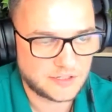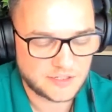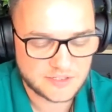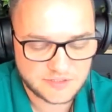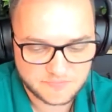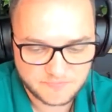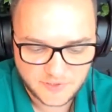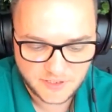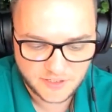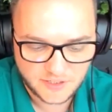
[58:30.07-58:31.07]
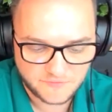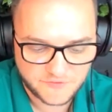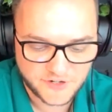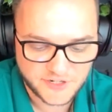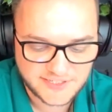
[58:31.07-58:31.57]
It's
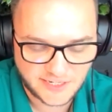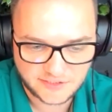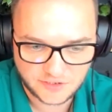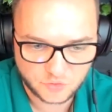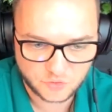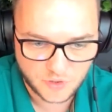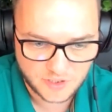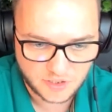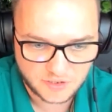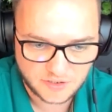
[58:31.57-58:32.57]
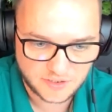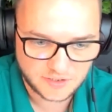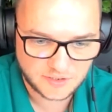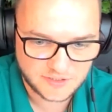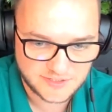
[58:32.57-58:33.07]
very exciting to work
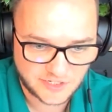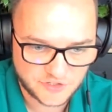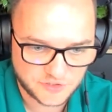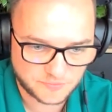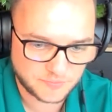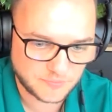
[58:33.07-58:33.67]
in such a